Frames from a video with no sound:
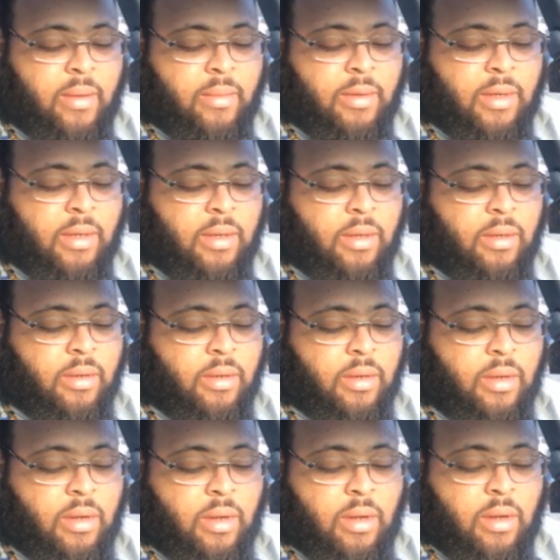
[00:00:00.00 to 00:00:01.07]
I'm just
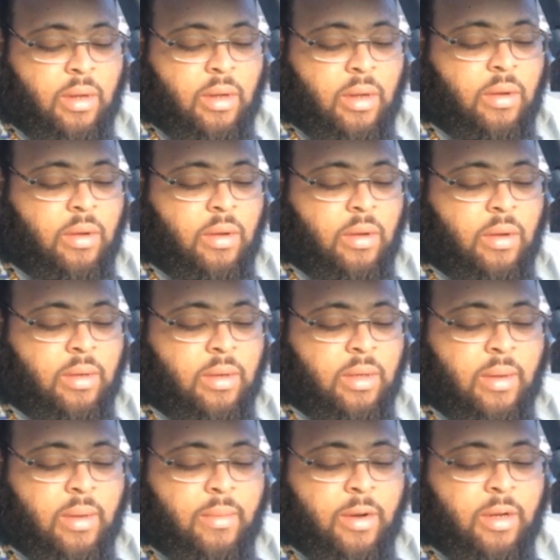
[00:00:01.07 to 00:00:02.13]
closing
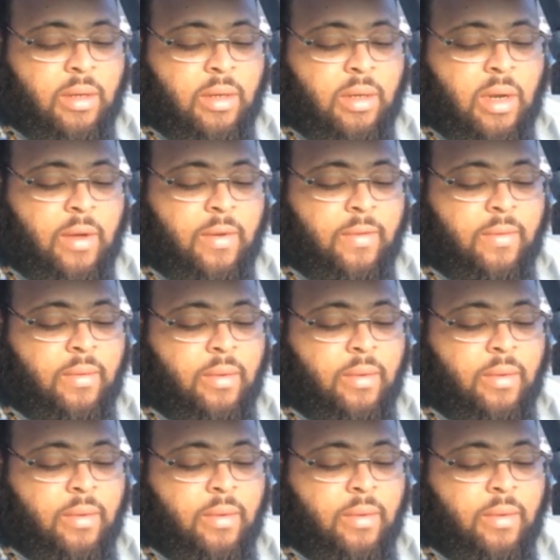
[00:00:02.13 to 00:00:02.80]
some of this stuff.